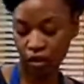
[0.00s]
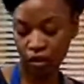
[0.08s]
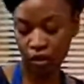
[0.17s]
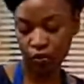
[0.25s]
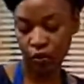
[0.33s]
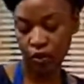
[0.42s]

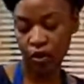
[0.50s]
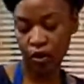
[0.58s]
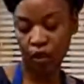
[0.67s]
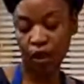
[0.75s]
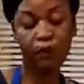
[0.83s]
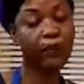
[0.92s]
Just whisk
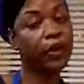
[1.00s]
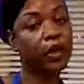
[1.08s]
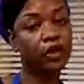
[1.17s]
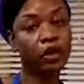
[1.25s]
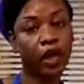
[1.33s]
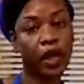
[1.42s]
it up, and then
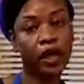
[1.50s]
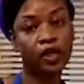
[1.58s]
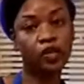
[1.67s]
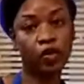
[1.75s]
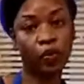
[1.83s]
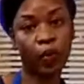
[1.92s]
you're going to
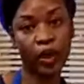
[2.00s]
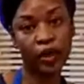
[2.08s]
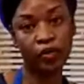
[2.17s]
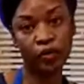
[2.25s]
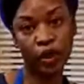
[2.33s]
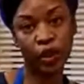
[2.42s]
add your wet
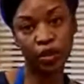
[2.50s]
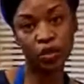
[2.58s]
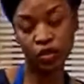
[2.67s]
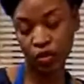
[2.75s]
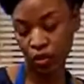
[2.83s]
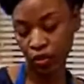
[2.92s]

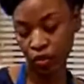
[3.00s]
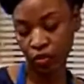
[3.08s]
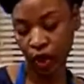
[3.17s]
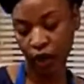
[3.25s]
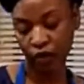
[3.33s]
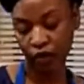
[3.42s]
ingredients to
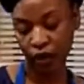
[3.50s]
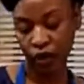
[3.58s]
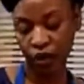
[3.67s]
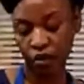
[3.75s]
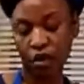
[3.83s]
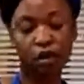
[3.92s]
your dry
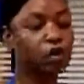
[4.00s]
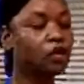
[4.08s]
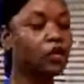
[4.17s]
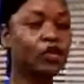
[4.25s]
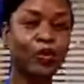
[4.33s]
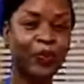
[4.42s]
ingredients.
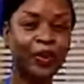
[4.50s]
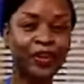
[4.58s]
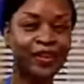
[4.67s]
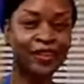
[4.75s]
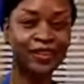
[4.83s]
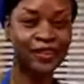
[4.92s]

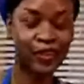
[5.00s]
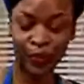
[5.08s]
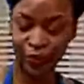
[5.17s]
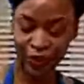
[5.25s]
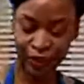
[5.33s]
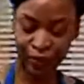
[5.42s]
Super,
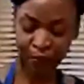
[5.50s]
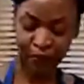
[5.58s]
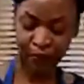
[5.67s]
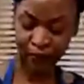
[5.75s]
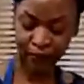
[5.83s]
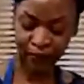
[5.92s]
super
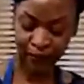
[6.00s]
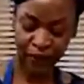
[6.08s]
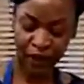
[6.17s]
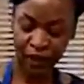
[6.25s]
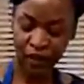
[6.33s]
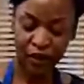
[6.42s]
simple.
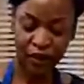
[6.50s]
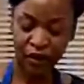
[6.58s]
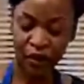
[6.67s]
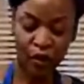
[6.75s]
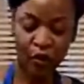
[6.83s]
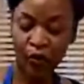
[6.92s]

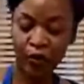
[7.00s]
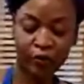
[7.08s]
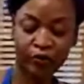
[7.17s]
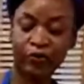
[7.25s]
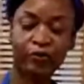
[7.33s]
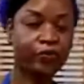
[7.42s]
No
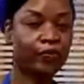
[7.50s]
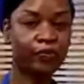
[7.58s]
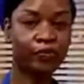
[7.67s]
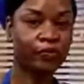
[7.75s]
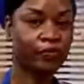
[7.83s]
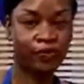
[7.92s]

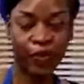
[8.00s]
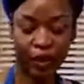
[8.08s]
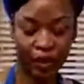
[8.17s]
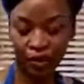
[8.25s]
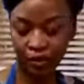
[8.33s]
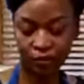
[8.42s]

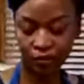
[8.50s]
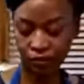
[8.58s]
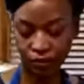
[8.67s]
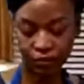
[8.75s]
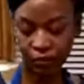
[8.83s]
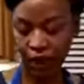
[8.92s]
fake
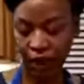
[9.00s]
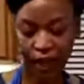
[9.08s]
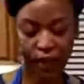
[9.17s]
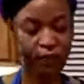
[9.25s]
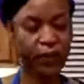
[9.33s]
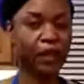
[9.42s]

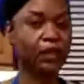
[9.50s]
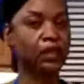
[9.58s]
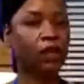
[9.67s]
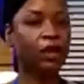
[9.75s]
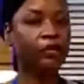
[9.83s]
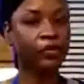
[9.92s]
egg mix
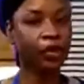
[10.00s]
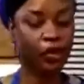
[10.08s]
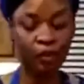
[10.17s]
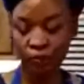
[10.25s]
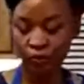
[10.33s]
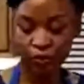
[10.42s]
stuff,
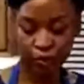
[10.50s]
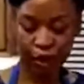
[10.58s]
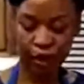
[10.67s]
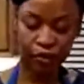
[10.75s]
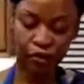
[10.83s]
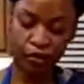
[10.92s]
no
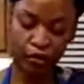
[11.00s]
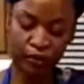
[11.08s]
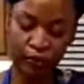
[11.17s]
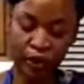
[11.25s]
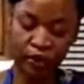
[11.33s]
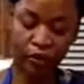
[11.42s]
trying
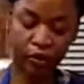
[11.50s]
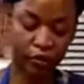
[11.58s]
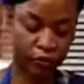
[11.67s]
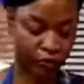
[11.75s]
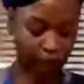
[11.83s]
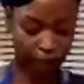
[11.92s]
to make your
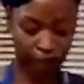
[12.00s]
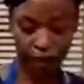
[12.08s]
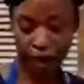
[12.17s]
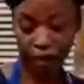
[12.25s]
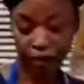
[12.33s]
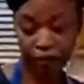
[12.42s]
own
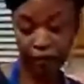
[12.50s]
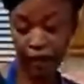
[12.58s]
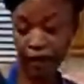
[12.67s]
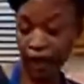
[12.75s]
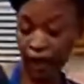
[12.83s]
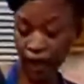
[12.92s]

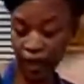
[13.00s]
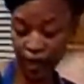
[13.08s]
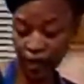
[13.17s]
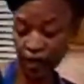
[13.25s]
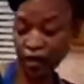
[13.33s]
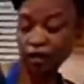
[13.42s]
vegan
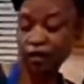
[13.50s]
egg.